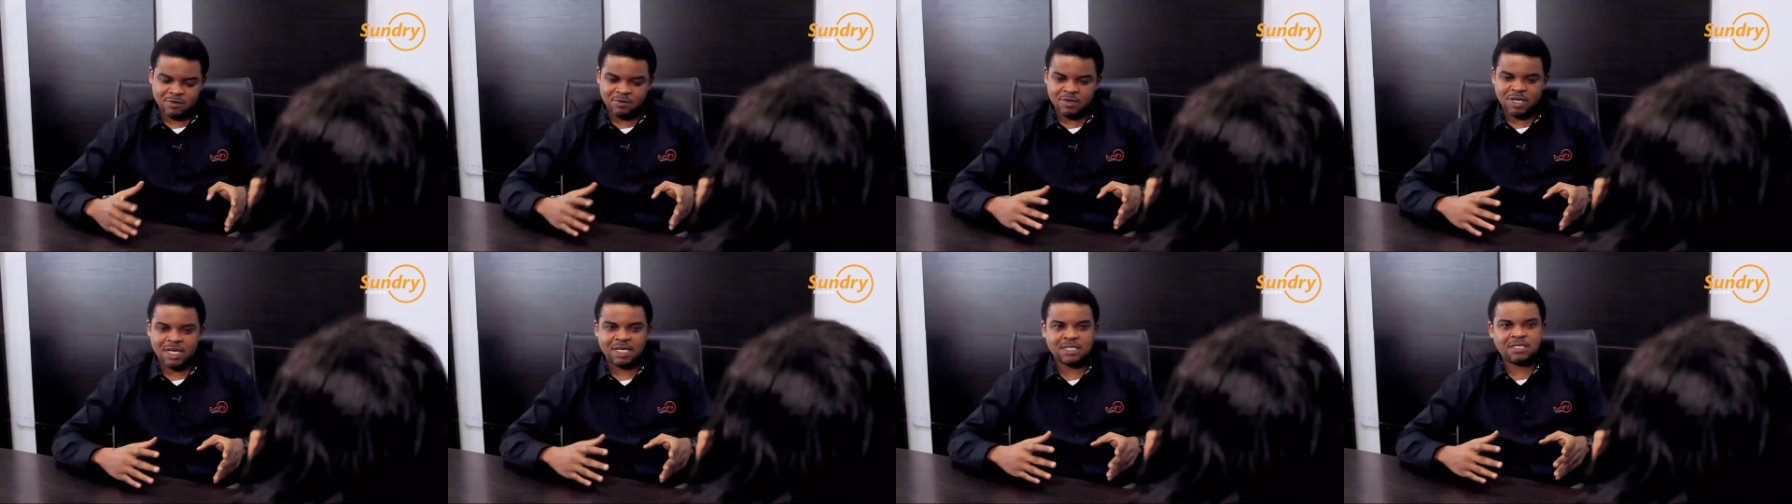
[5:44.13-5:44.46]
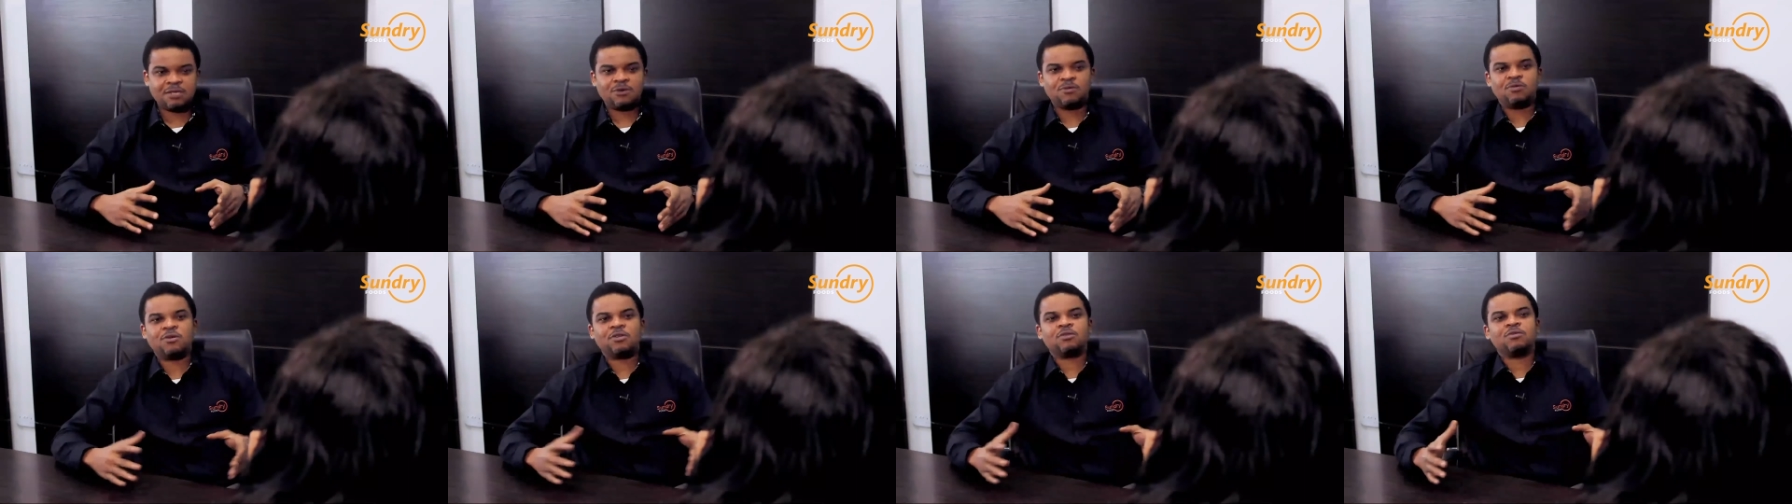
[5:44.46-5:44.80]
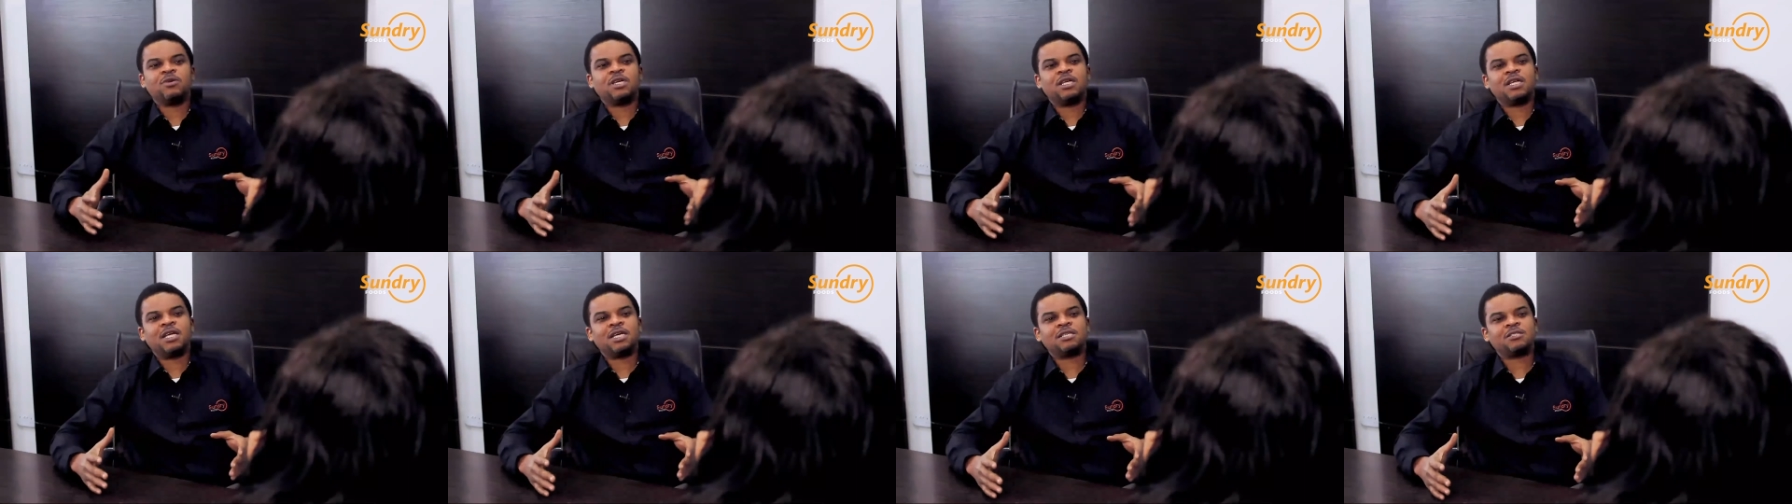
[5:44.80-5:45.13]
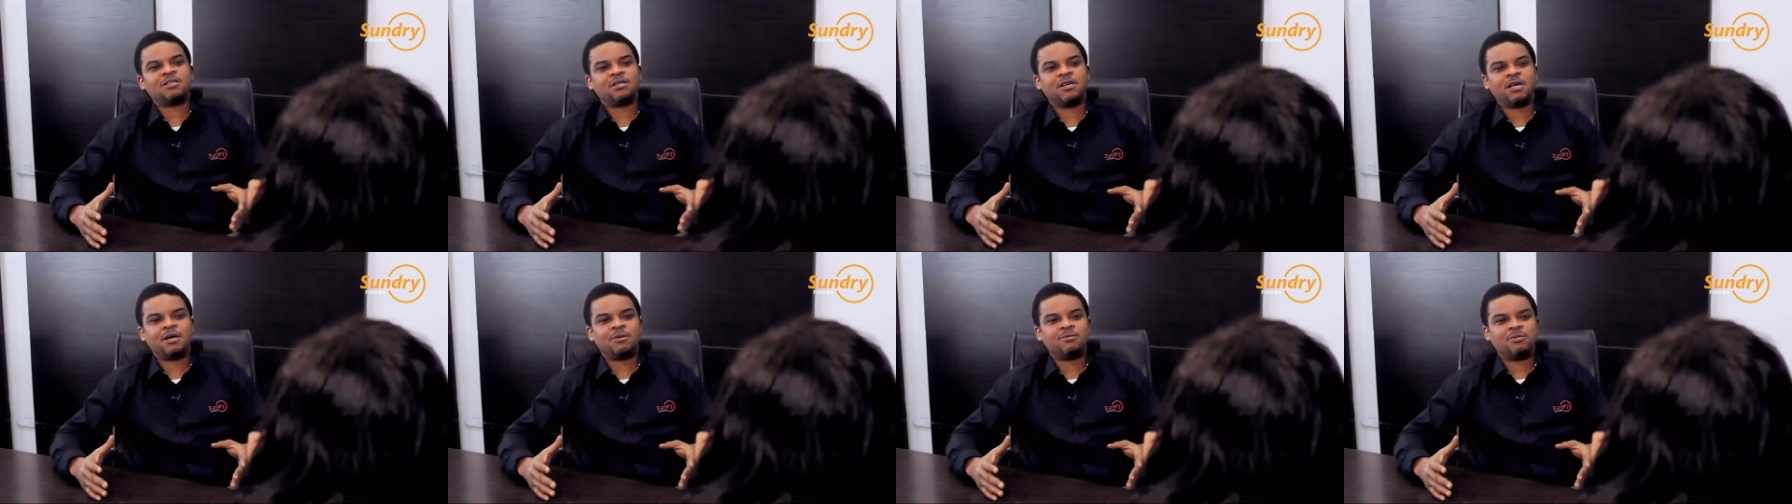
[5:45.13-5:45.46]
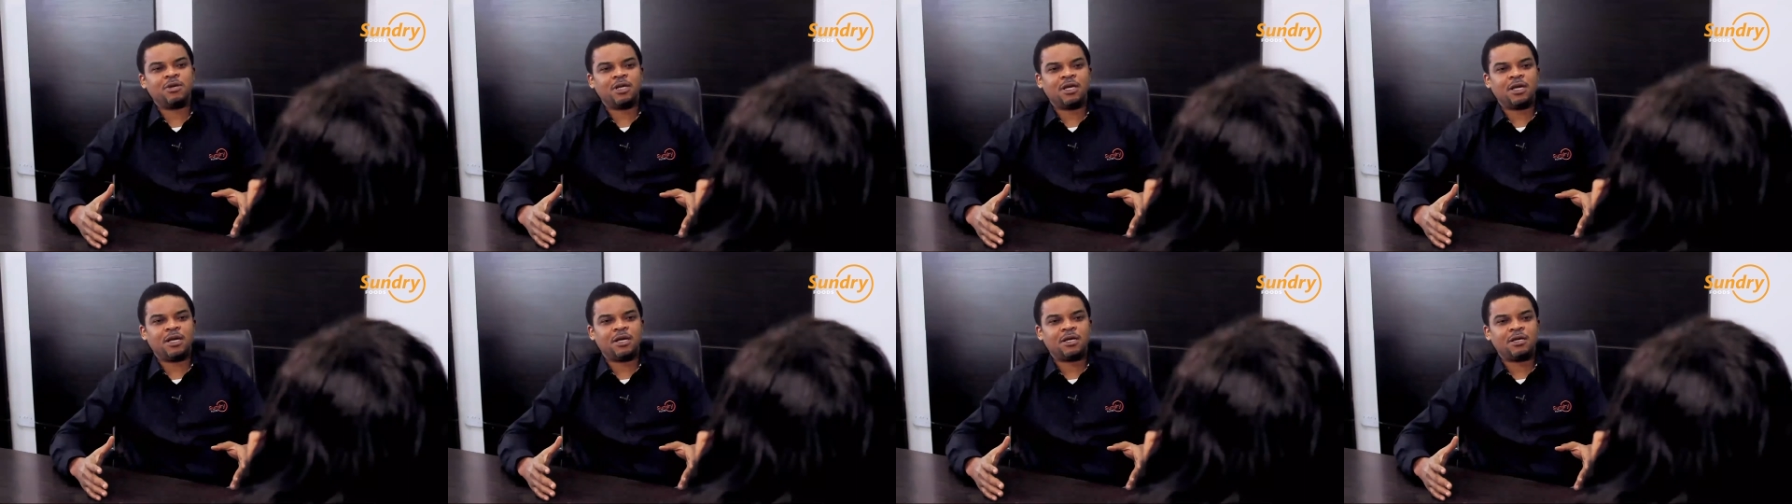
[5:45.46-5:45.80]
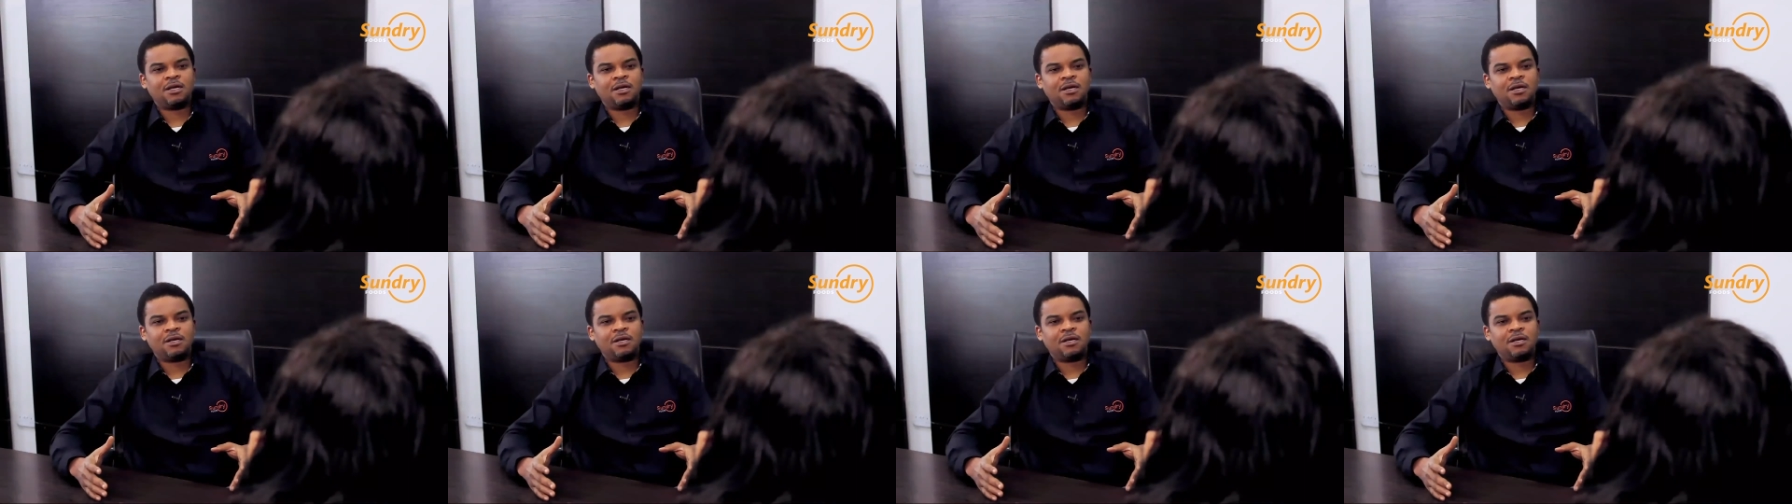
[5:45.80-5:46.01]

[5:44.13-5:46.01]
when I said, I want to be a national player,